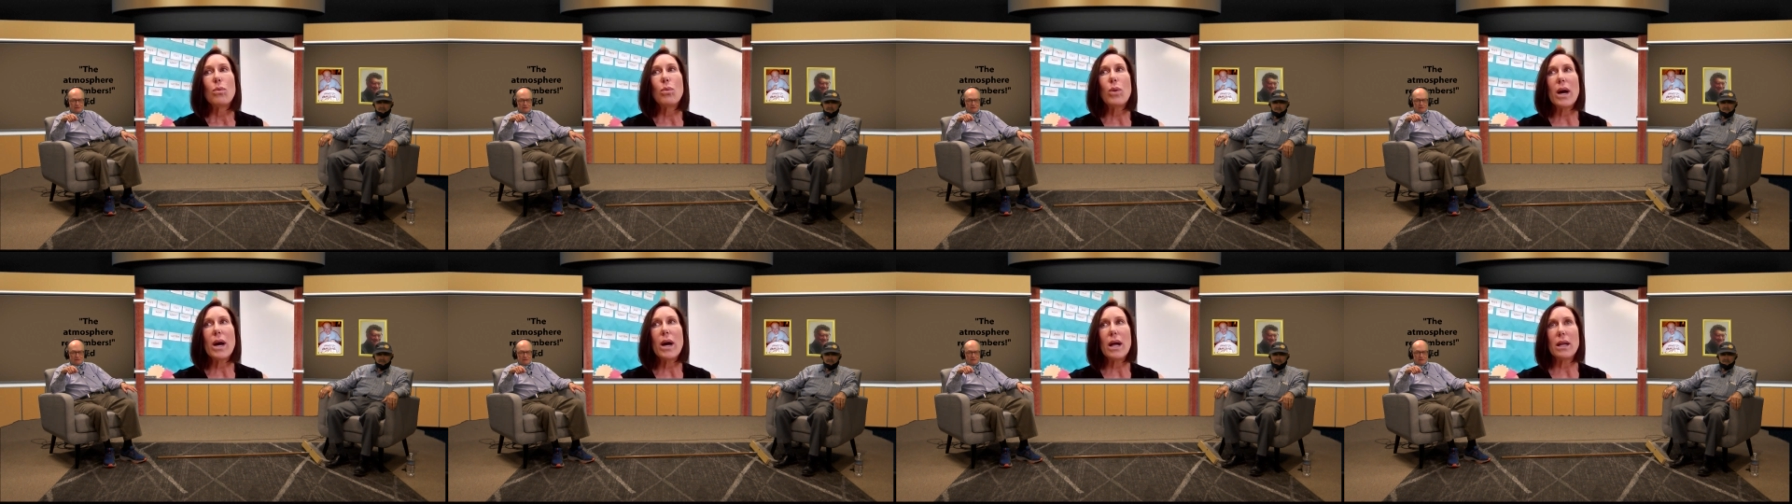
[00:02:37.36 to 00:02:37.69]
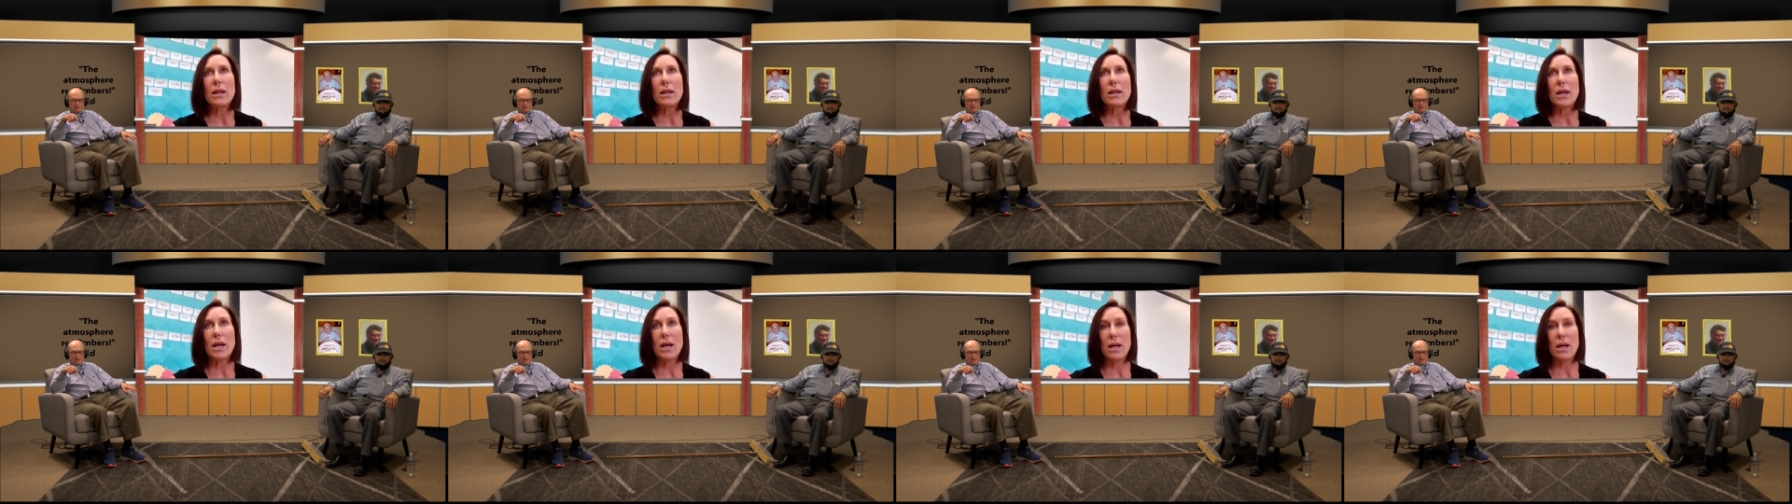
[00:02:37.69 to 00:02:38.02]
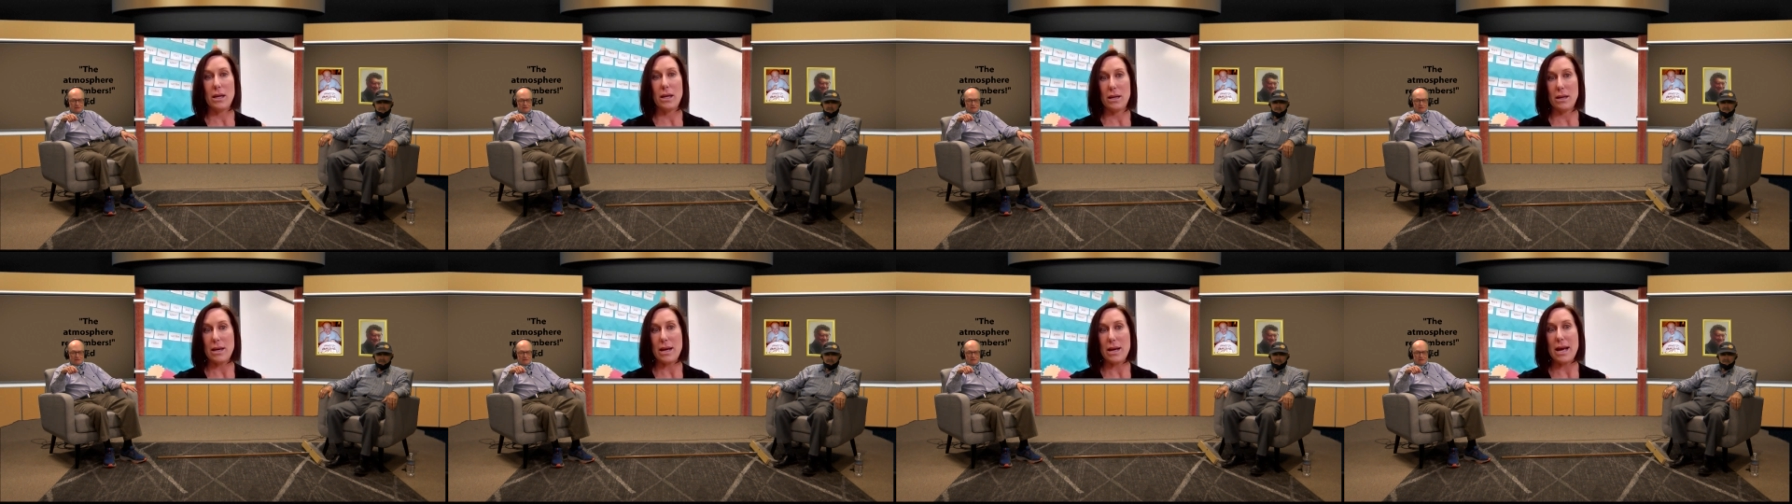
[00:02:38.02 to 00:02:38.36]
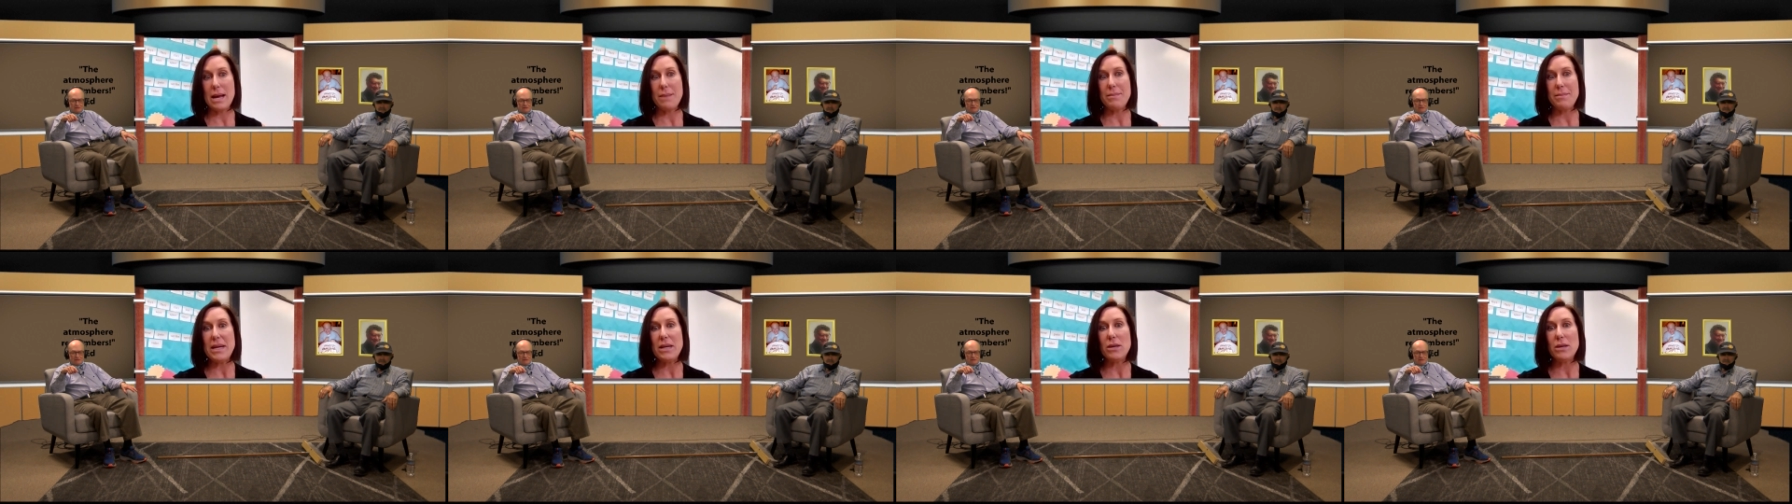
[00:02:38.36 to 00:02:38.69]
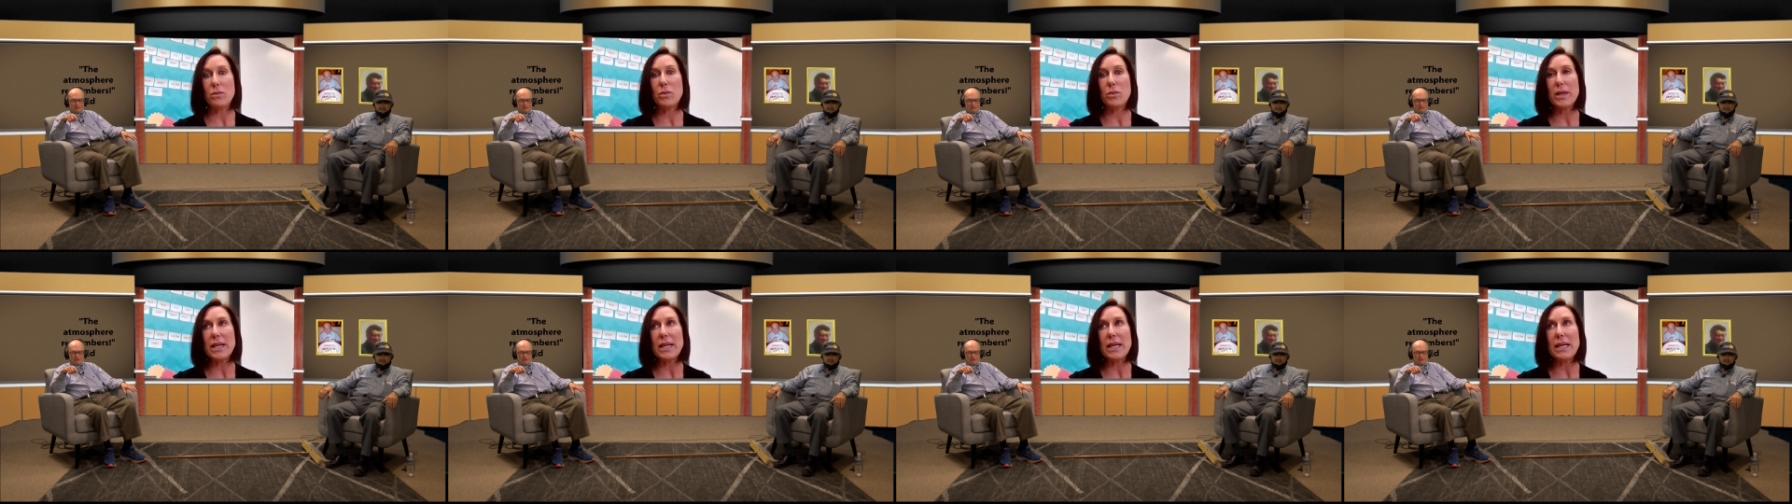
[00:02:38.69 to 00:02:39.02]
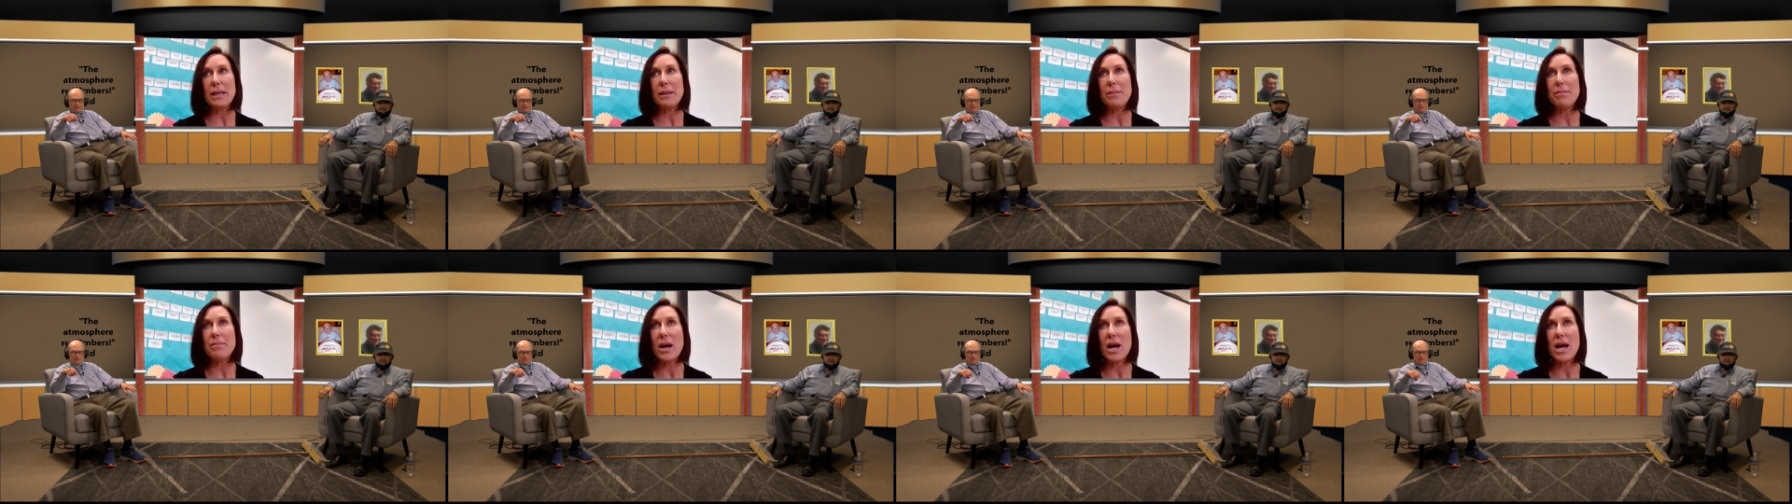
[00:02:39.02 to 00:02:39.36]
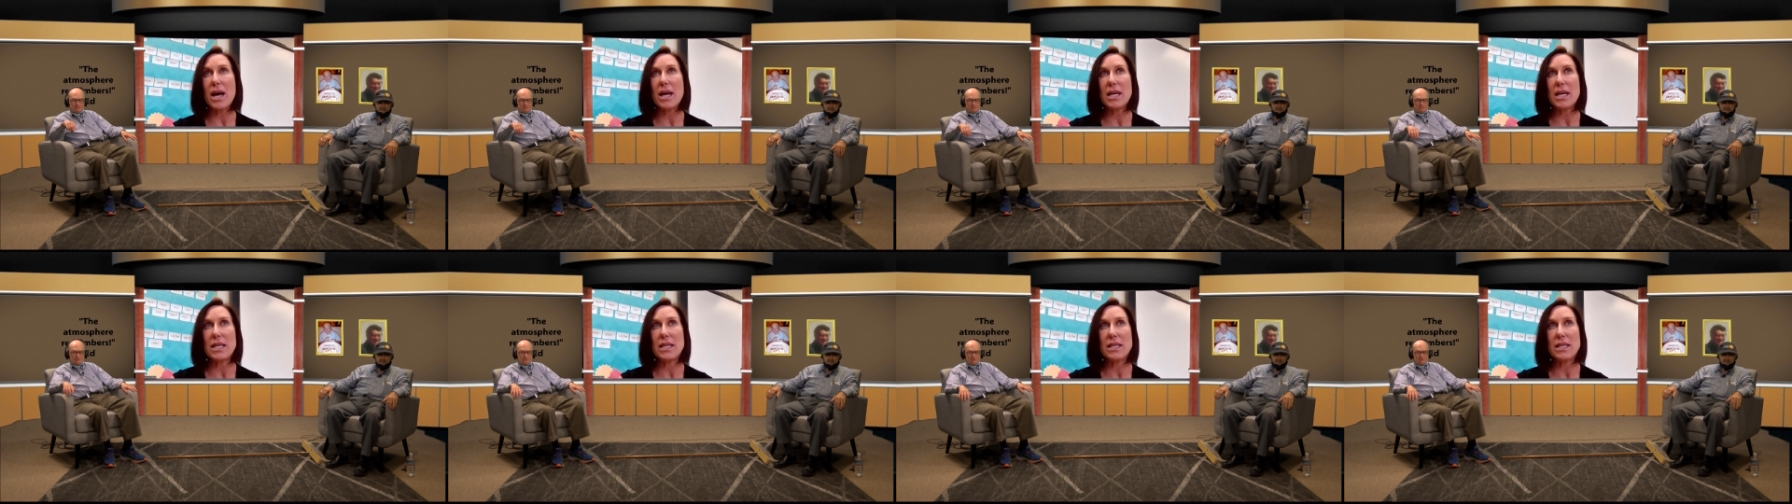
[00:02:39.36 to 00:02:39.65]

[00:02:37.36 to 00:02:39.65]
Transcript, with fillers: Well, I mean, we bought